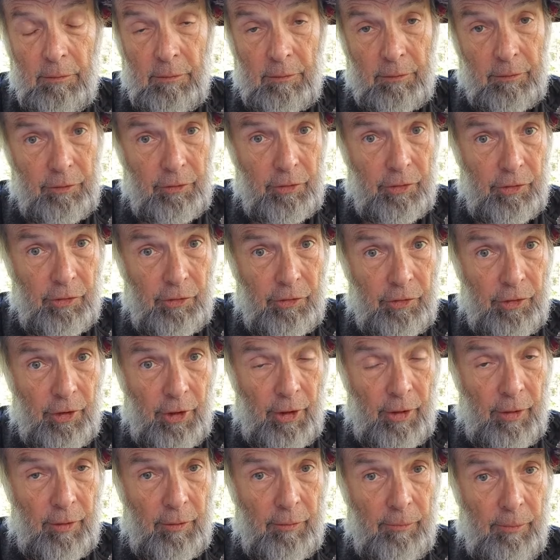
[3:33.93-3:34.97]
She's
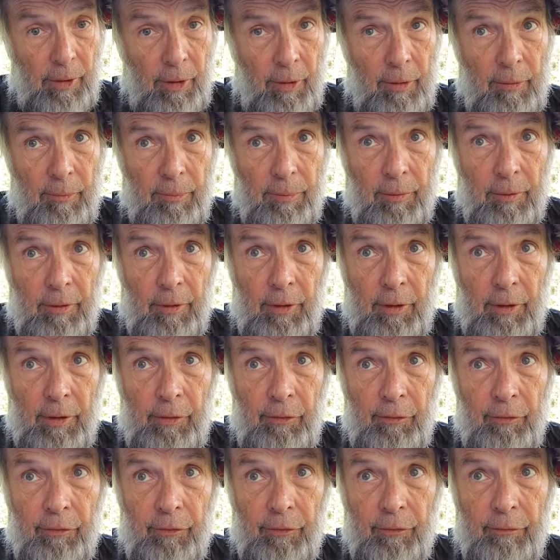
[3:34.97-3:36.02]
shadowed by the
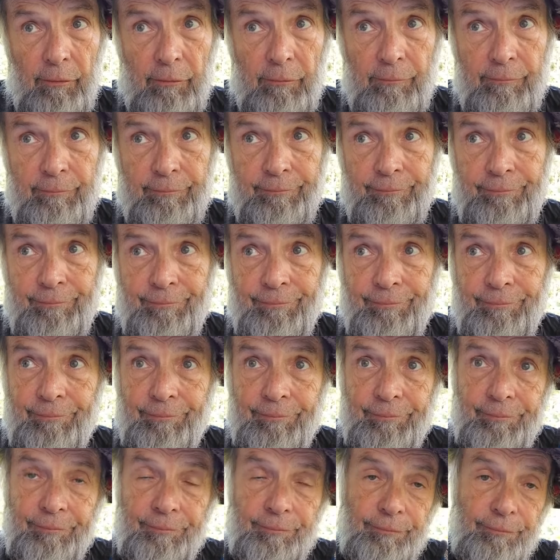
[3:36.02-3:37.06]
police.
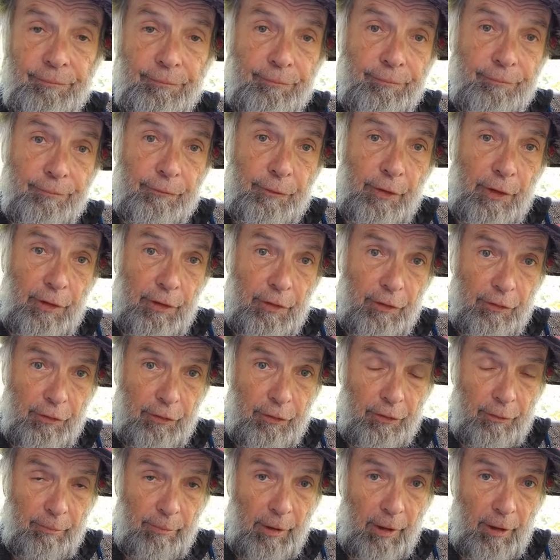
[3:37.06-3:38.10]
He's
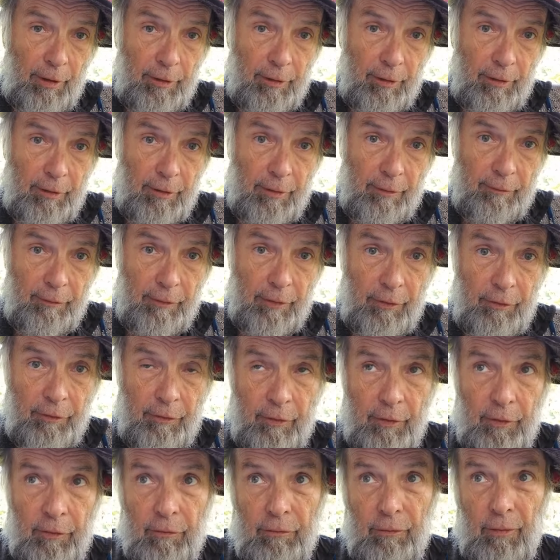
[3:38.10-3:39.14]
suspected of
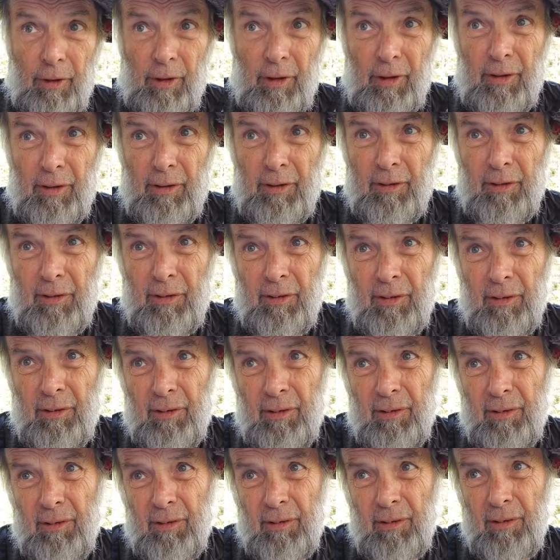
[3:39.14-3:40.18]
using drugs.
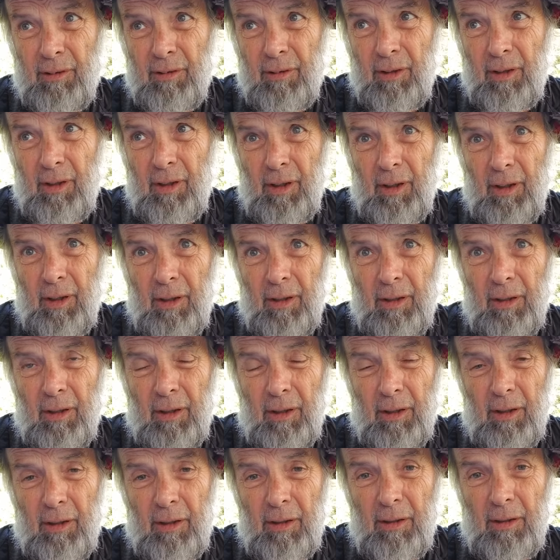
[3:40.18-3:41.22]
And
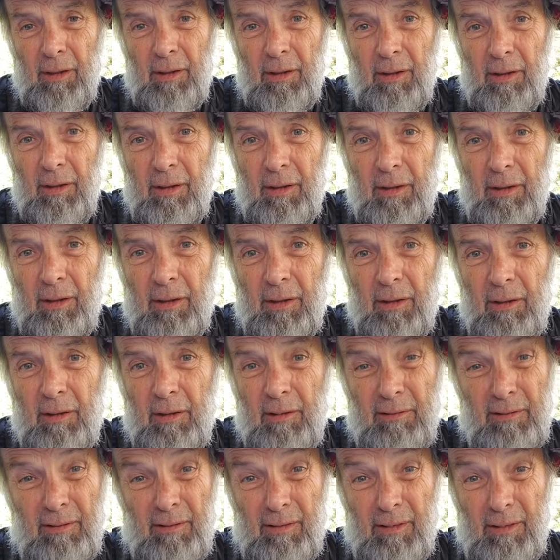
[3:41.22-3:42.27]

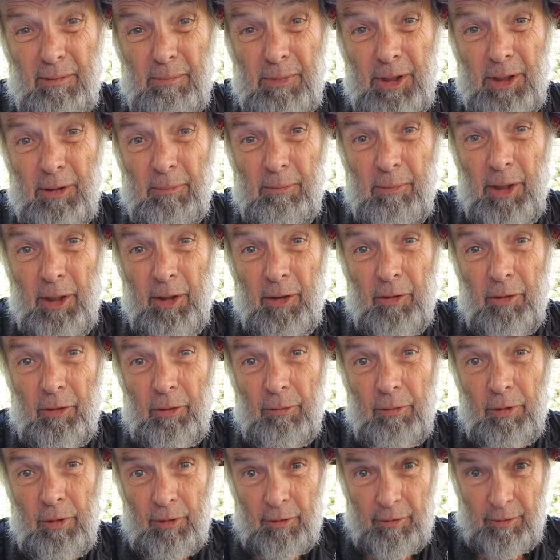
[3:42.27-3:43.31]
to make
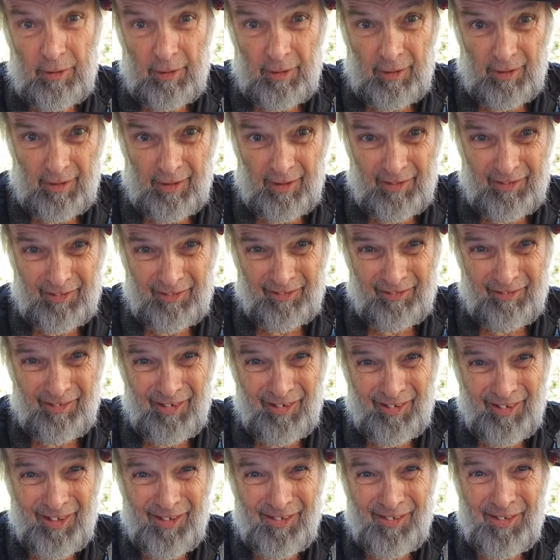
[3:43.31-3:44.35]
matters worse, Eddie gets
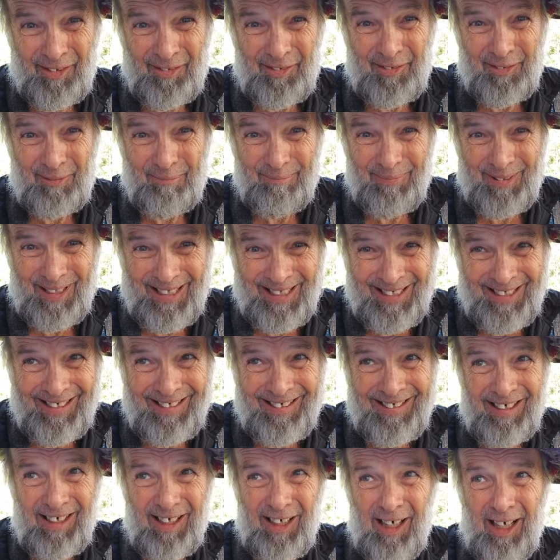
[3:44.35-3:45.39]
strung out on
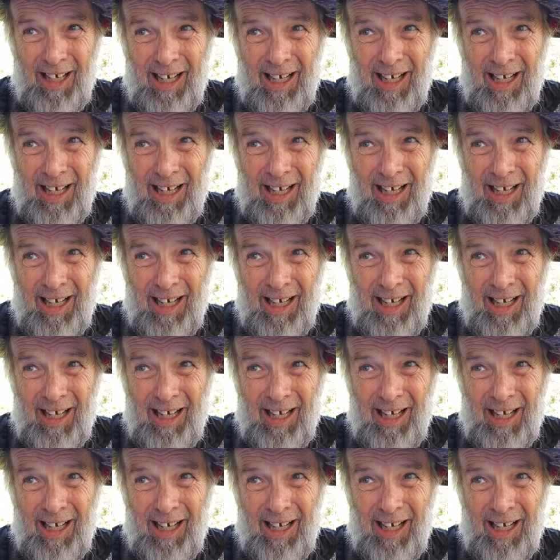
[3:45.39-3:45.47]
speed.